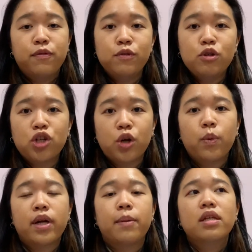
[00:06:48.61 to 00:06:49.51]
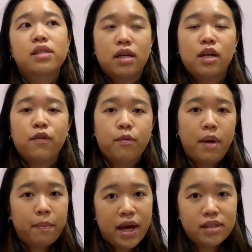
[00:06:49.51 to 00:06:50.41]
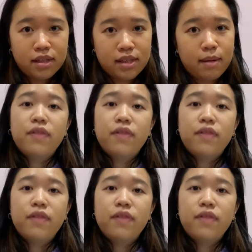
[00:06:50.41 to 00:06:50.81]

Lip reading: future when I'm studying for my pants exam.